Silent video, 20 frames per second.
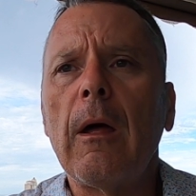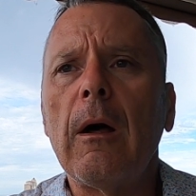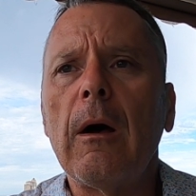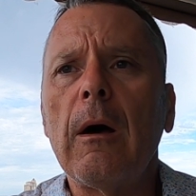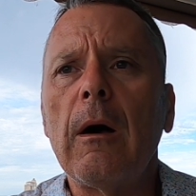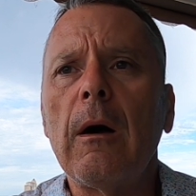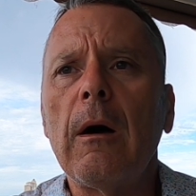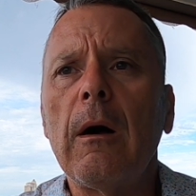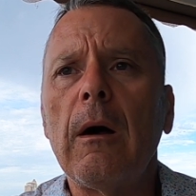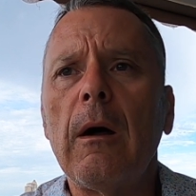
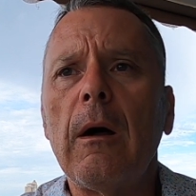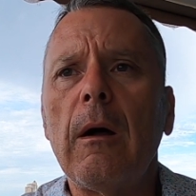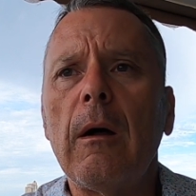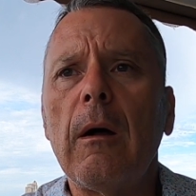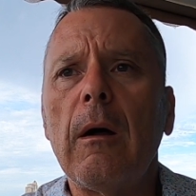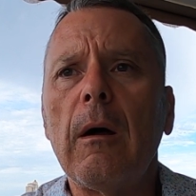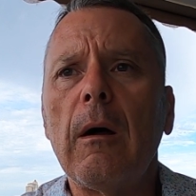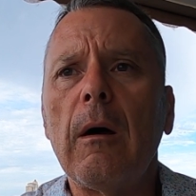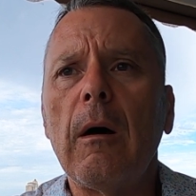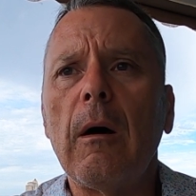
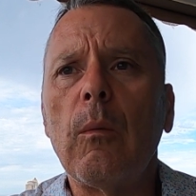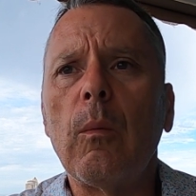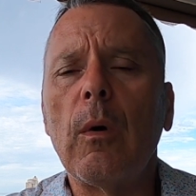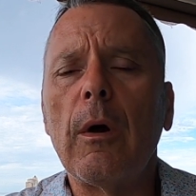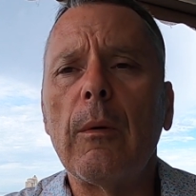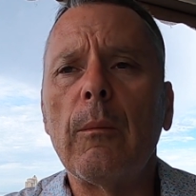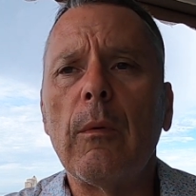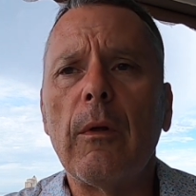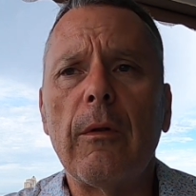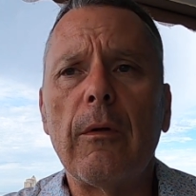Uh,
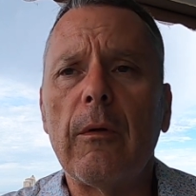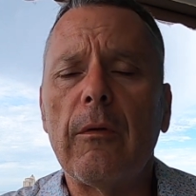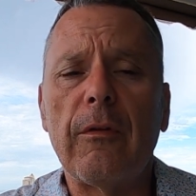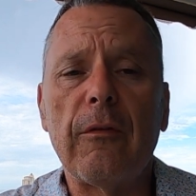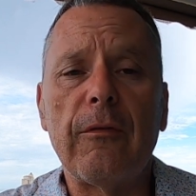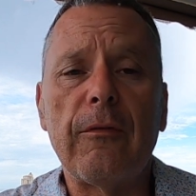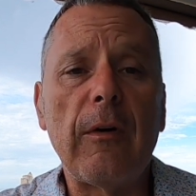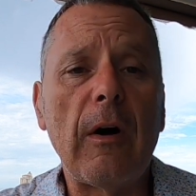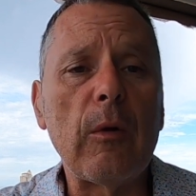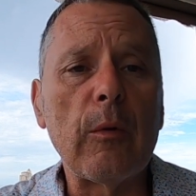one the,
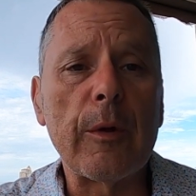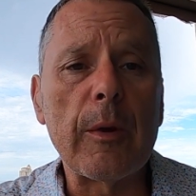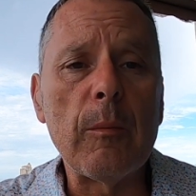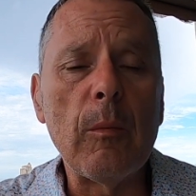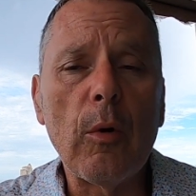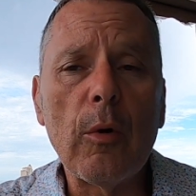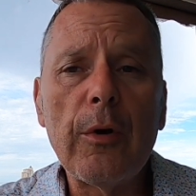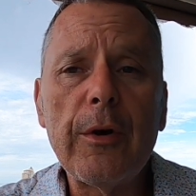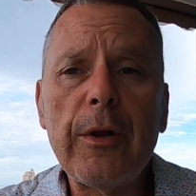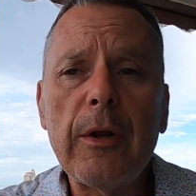the, following
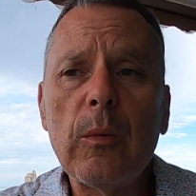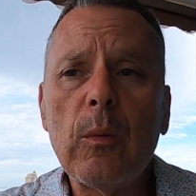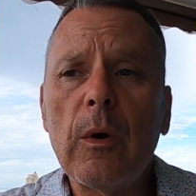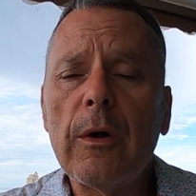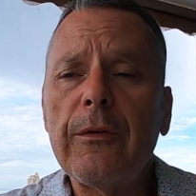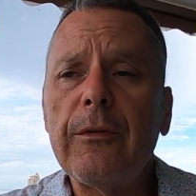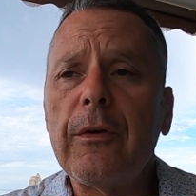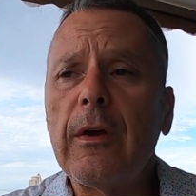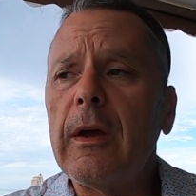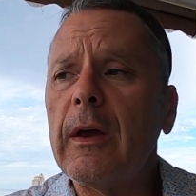morning,
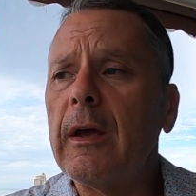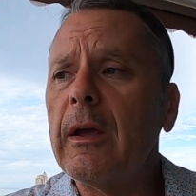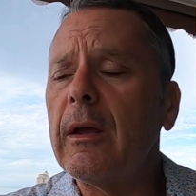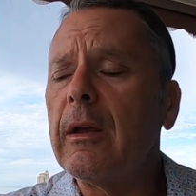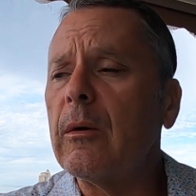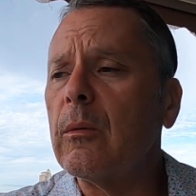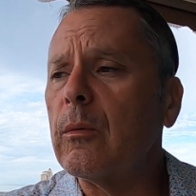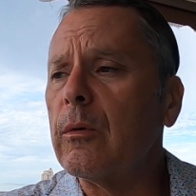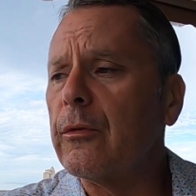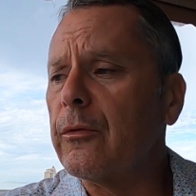one
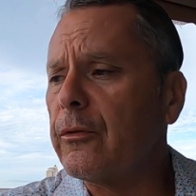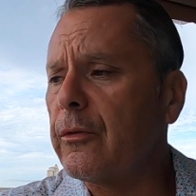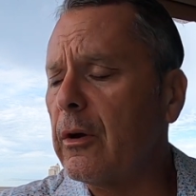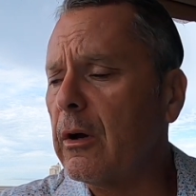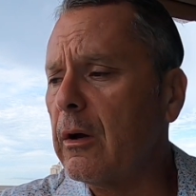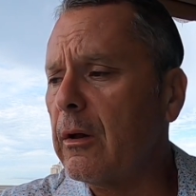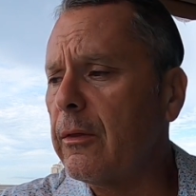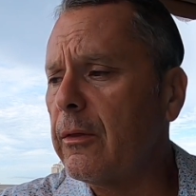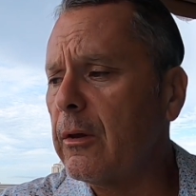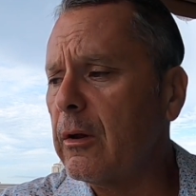day it was
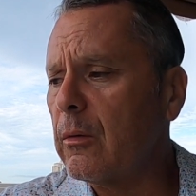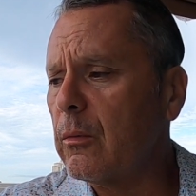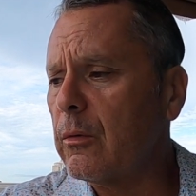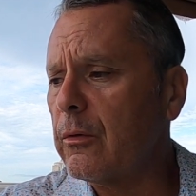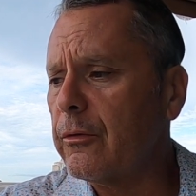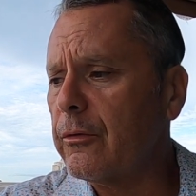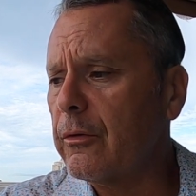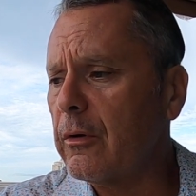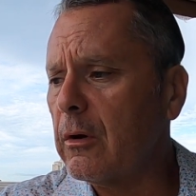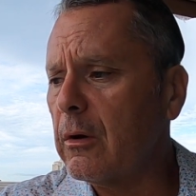uh, I think it
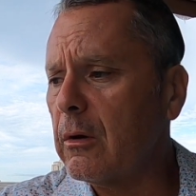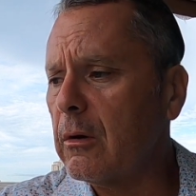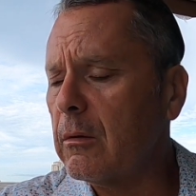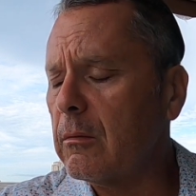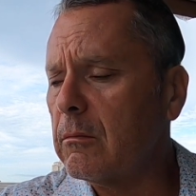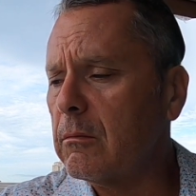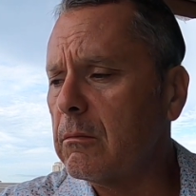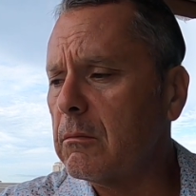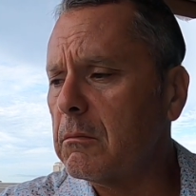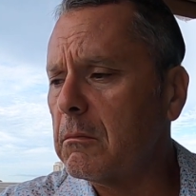was
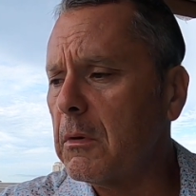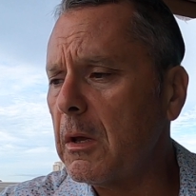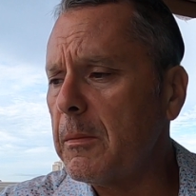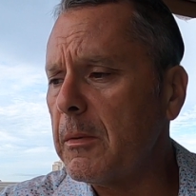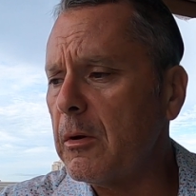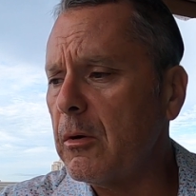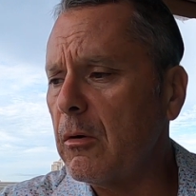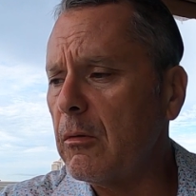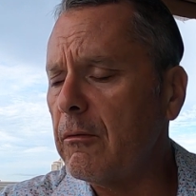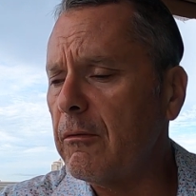uh,
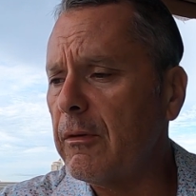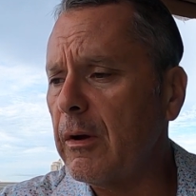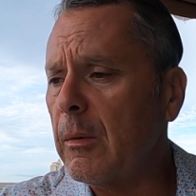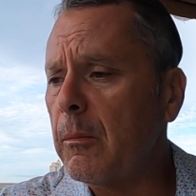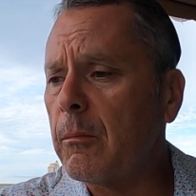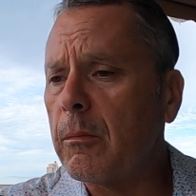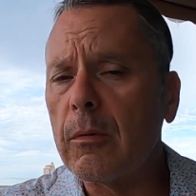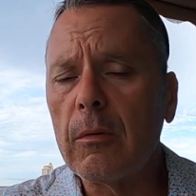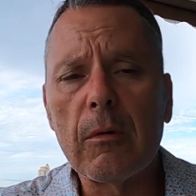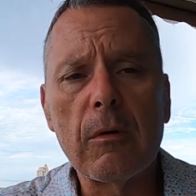maybe
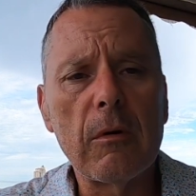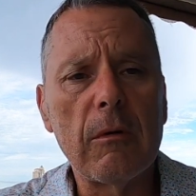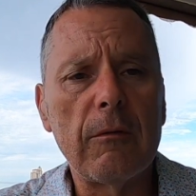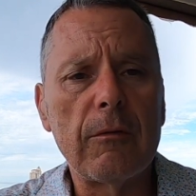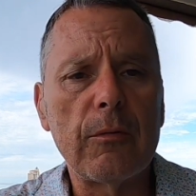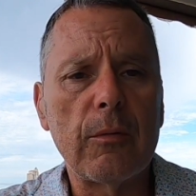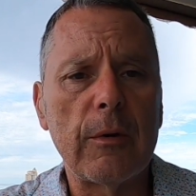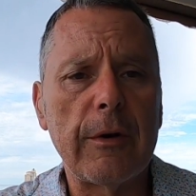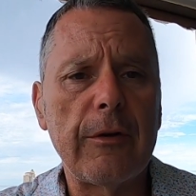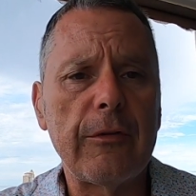November
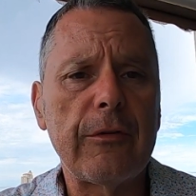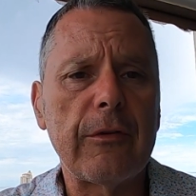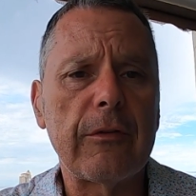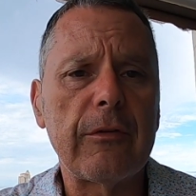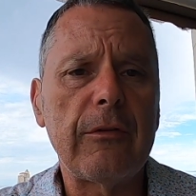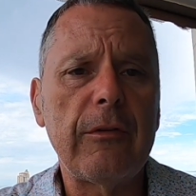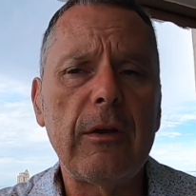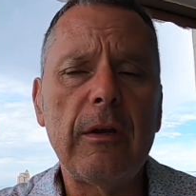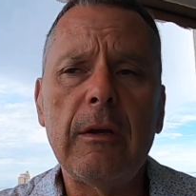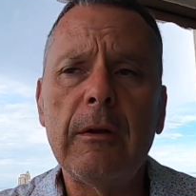of
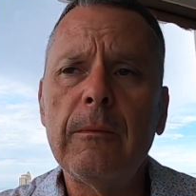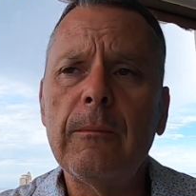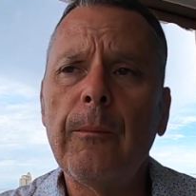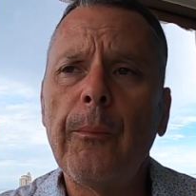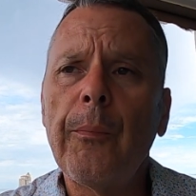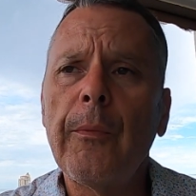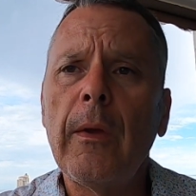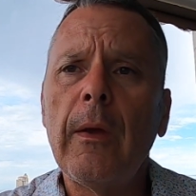2016,